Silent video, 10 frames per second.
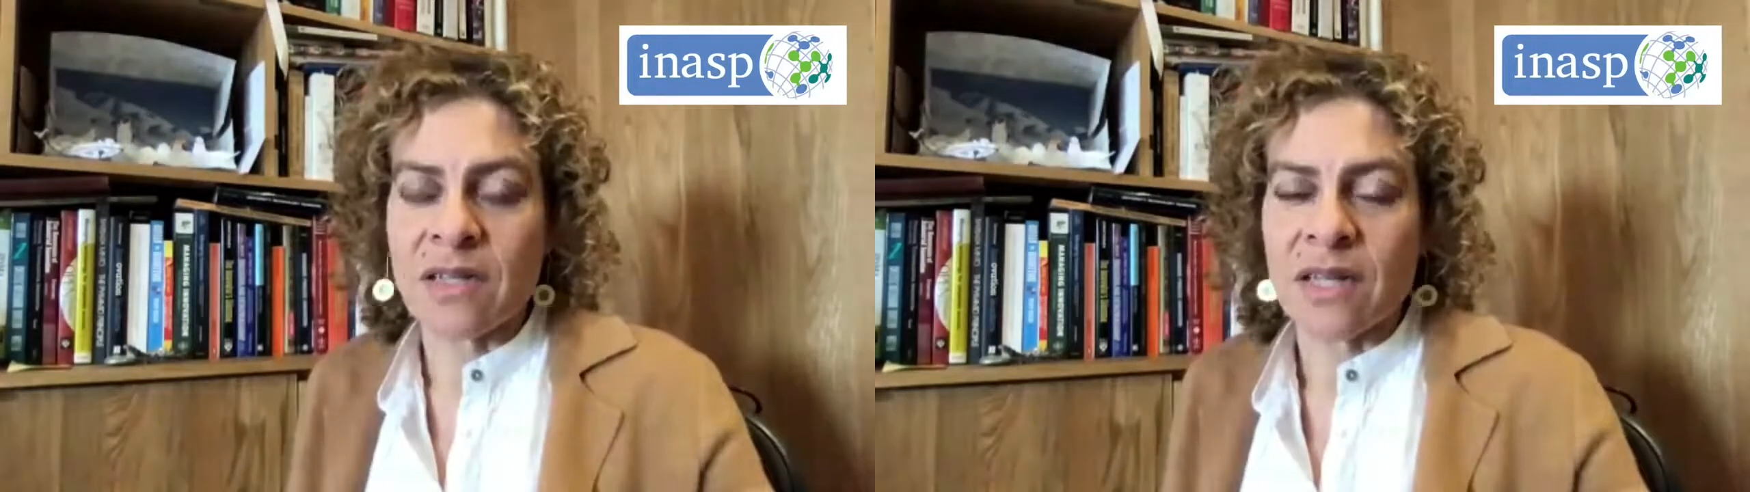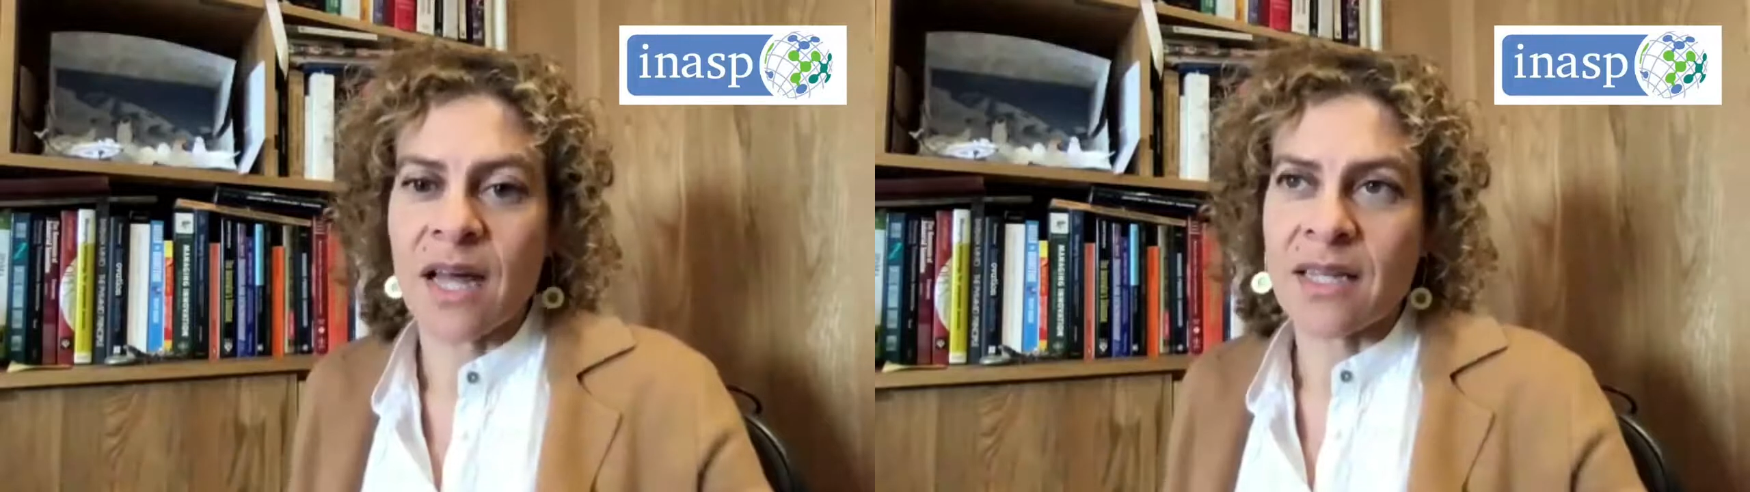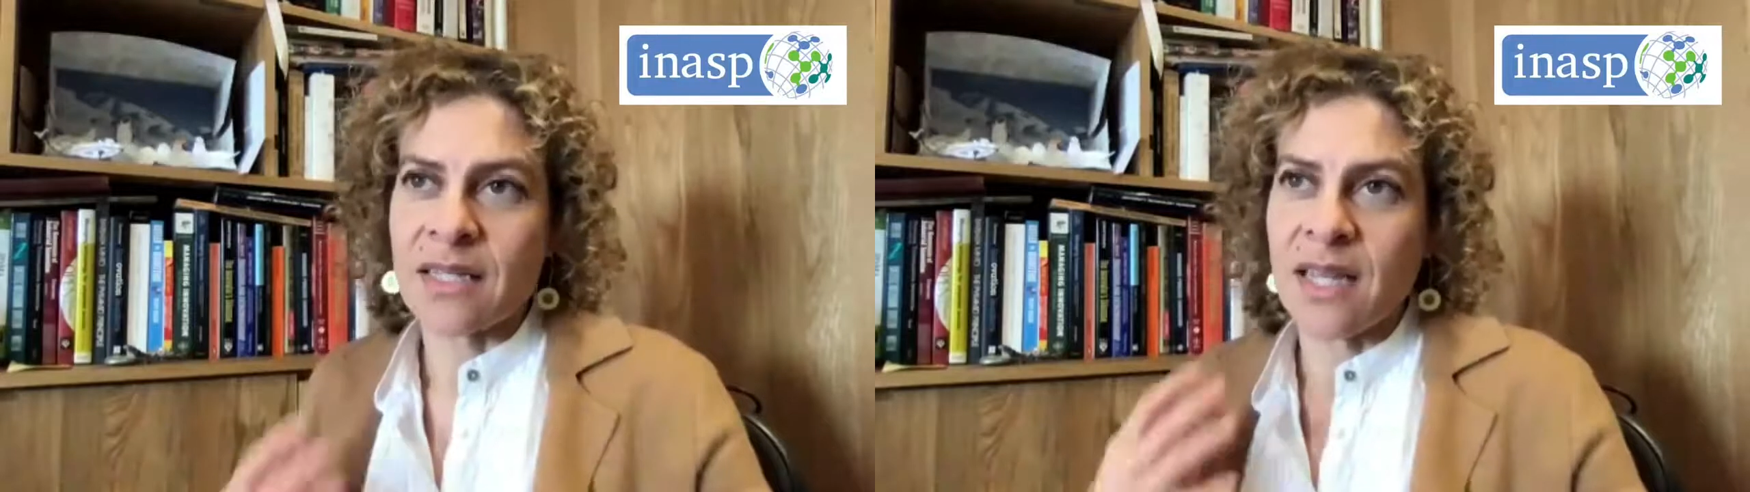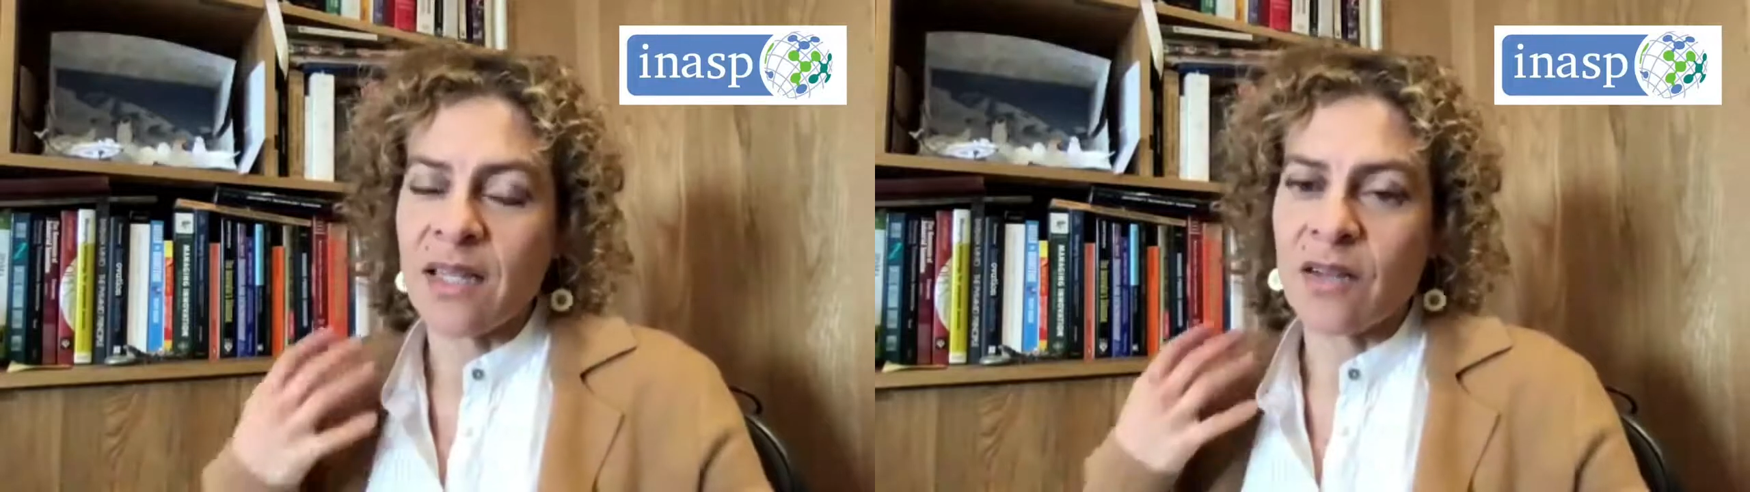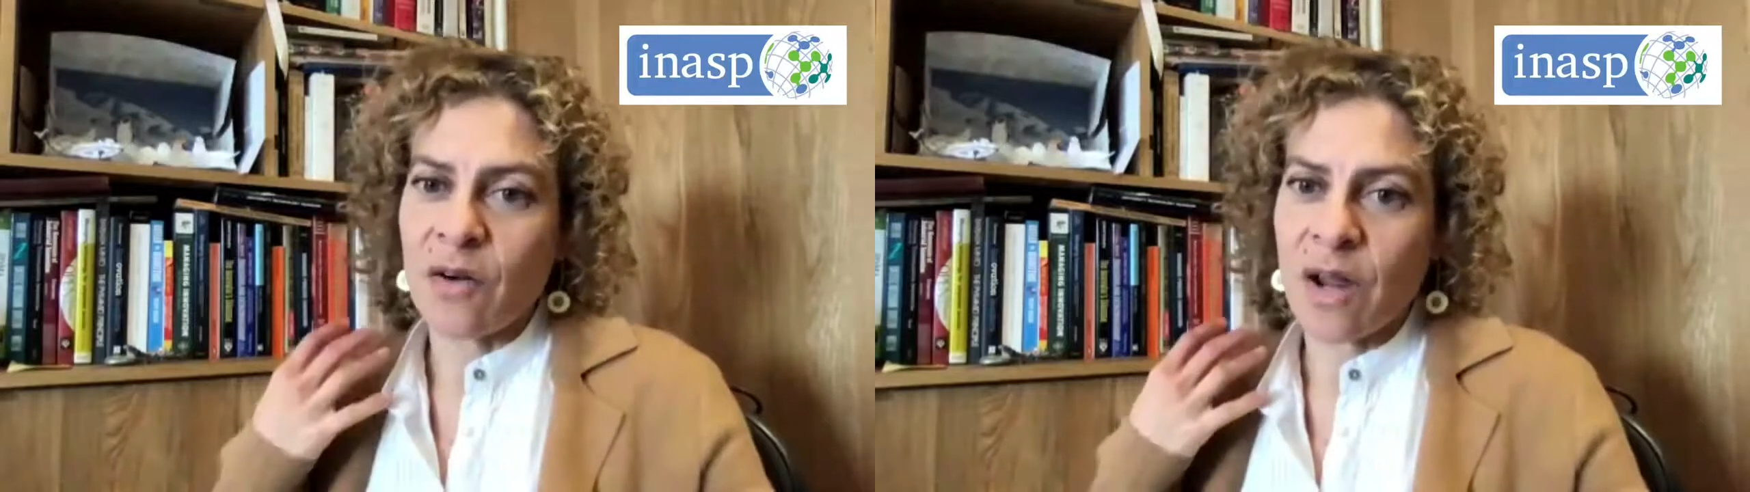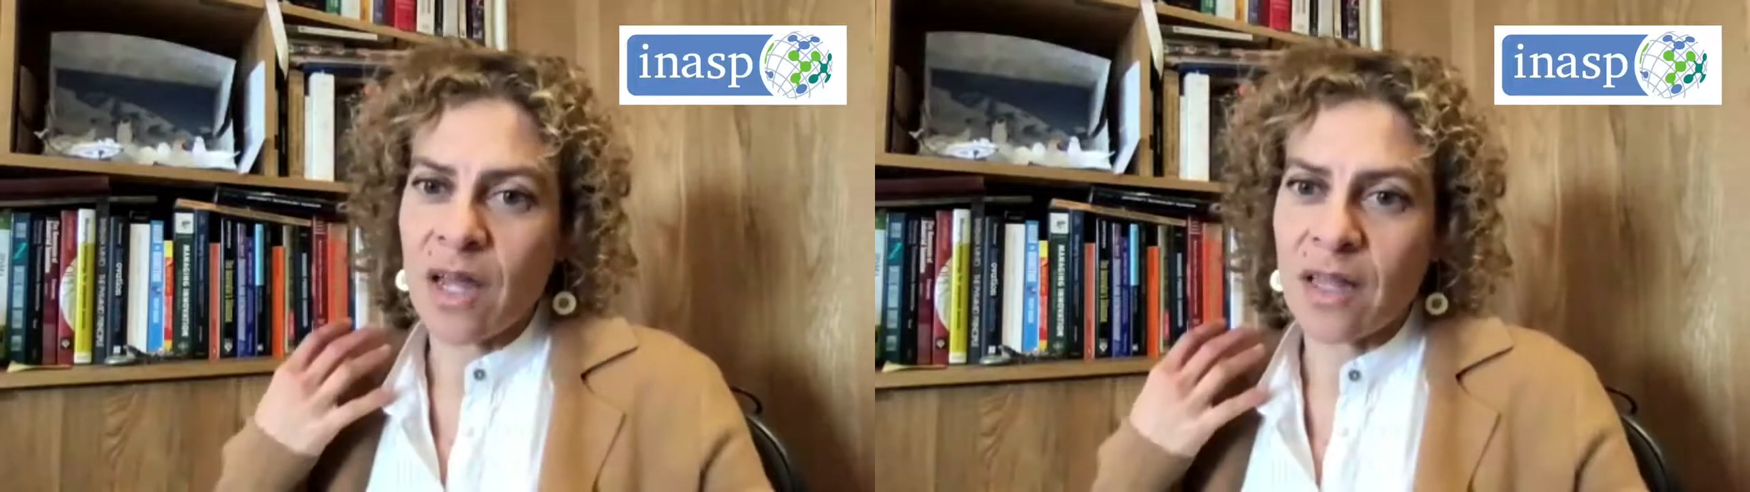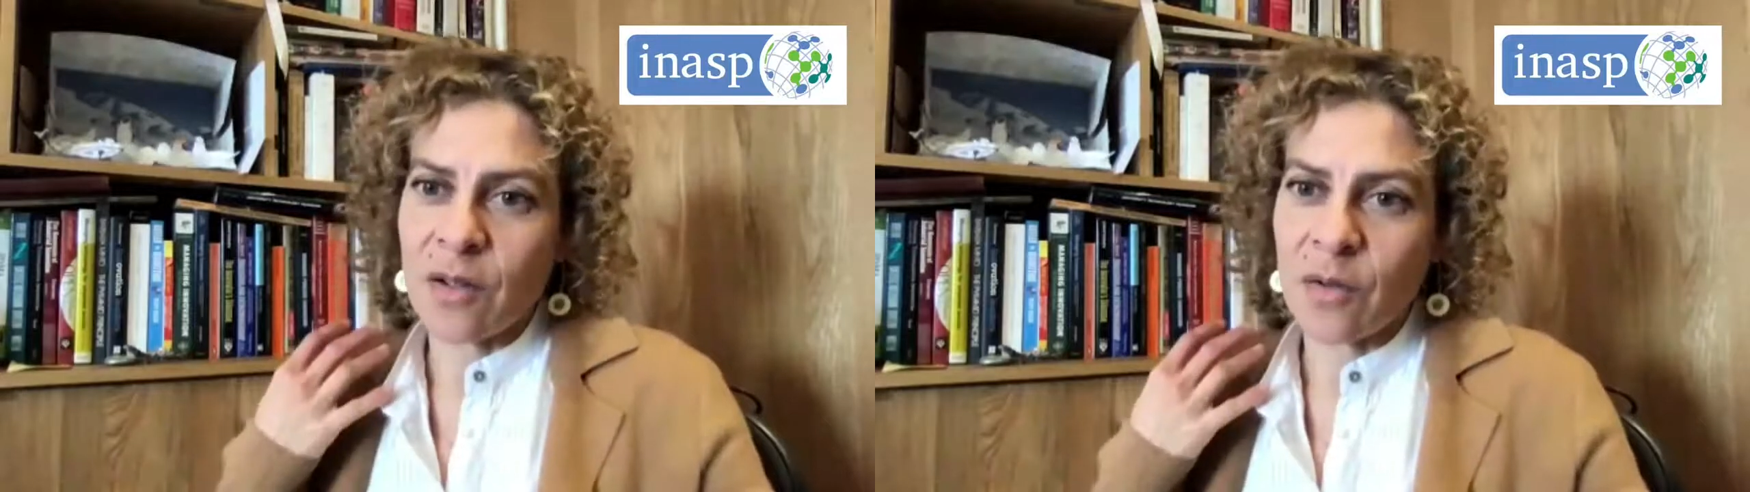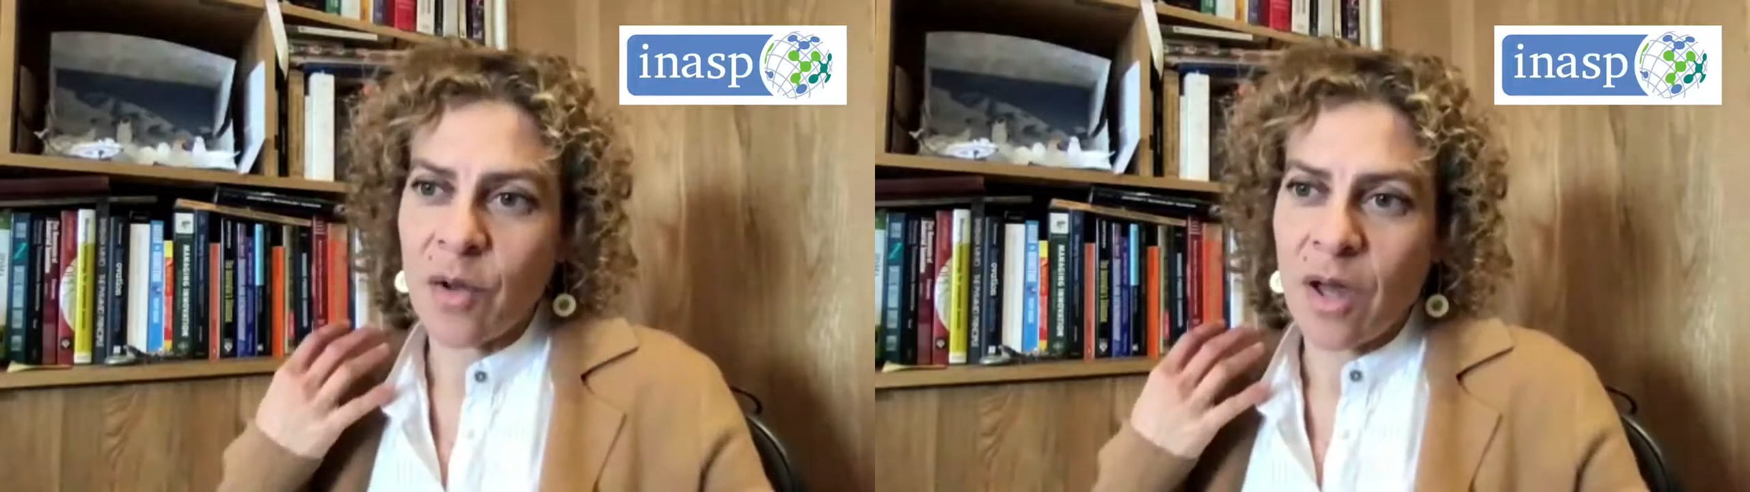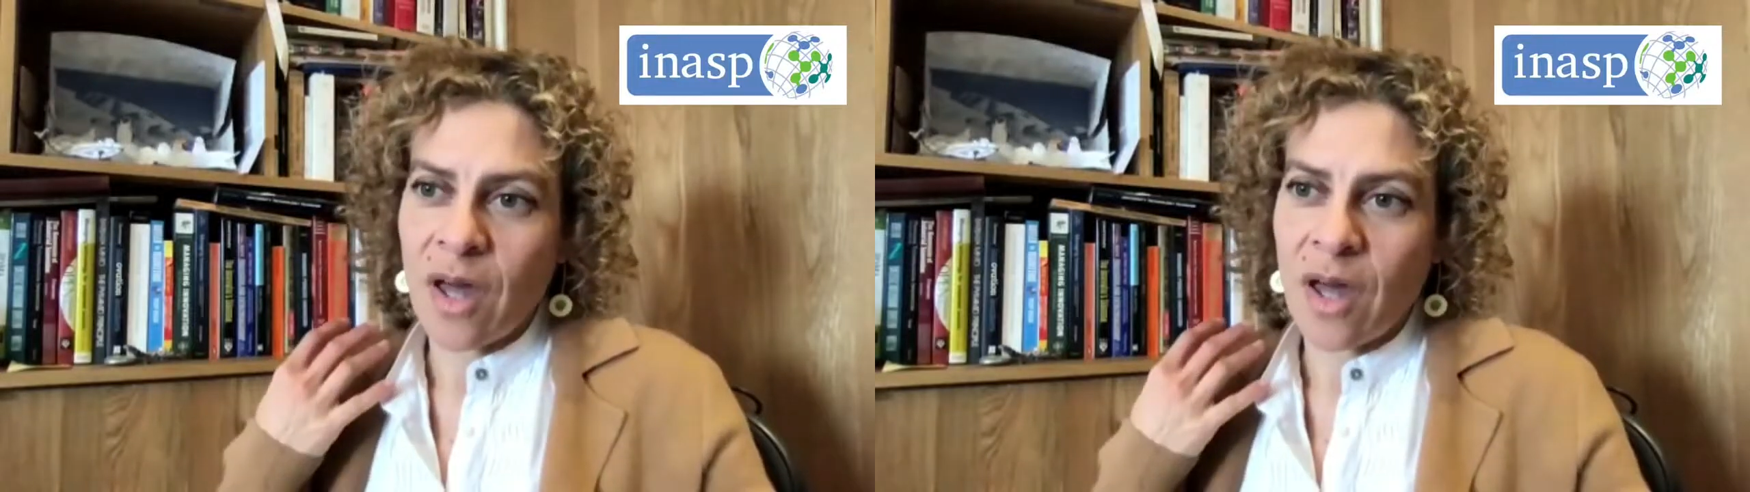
and as they try to